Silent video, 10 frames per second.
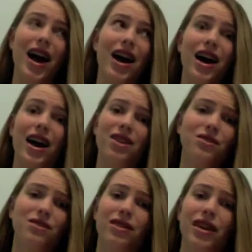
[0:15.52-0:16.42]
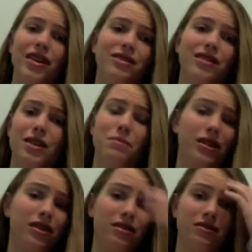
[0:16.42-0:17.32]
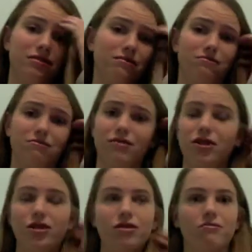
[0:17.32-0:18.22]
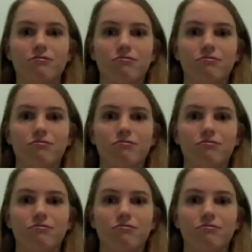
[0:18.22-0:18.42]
I don't like typing. It's just